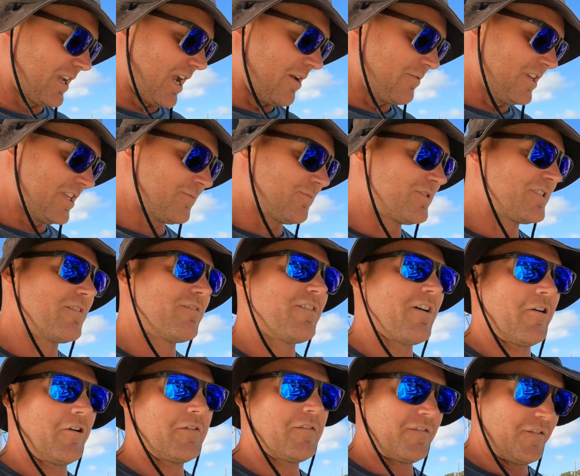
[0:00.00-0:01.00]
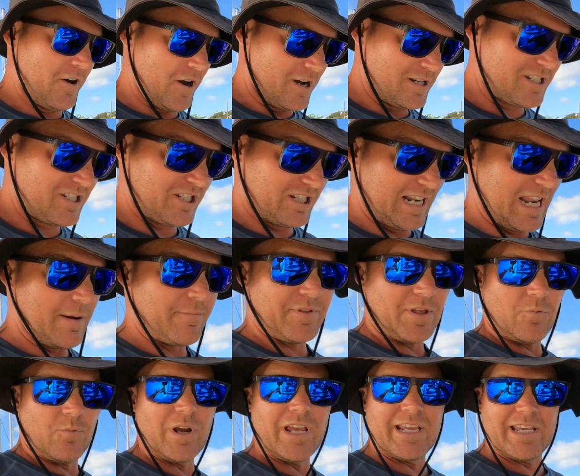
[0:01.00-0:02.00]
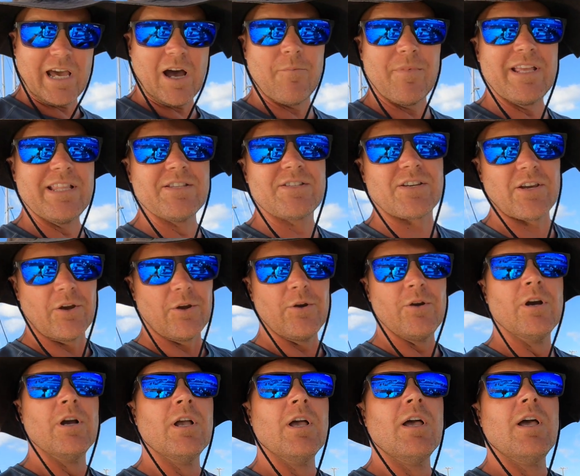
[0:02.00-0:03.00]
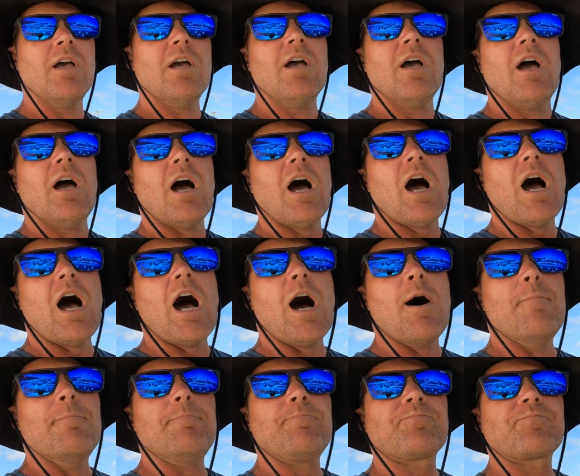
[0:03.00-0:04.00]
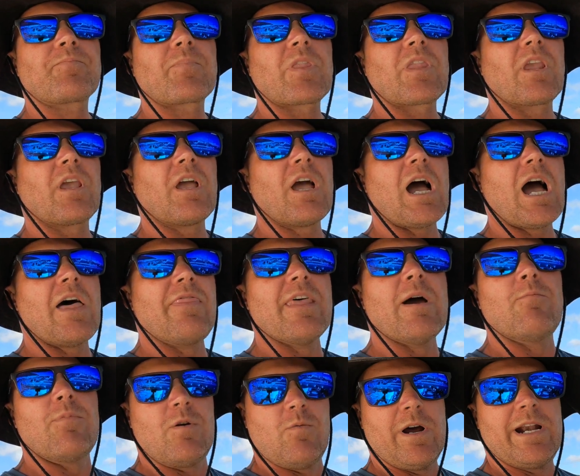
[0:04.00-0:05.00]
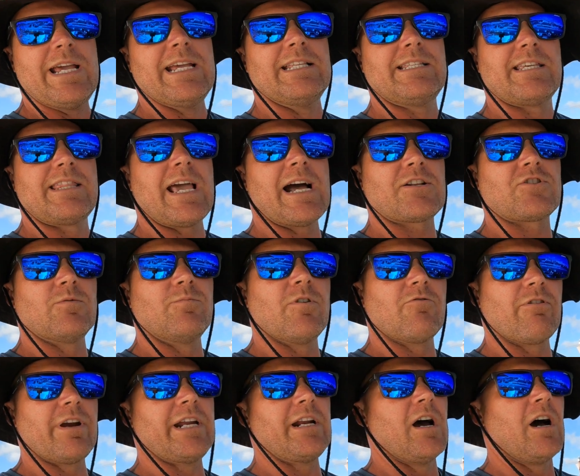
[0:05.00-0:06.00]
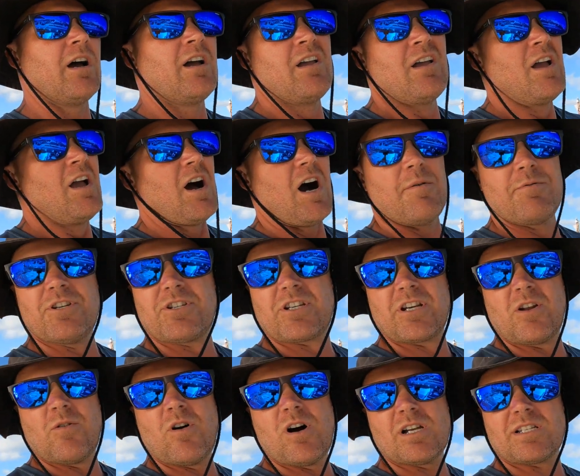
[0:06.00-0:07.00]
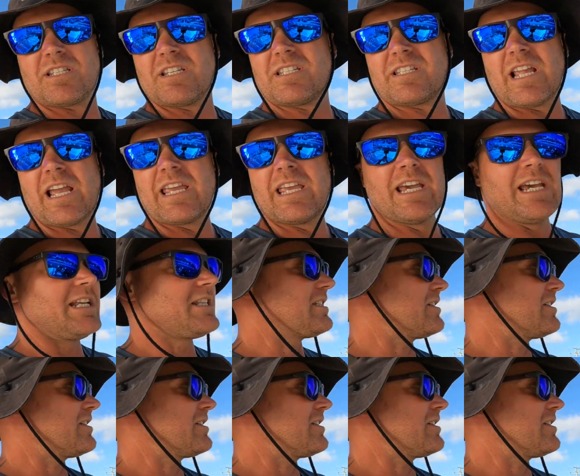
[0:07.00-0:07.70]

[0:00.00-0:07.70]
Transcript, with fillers: ago, this was the very first slip that we come into. Um, and then we went into the actual marina. I'm just going to ask to stay here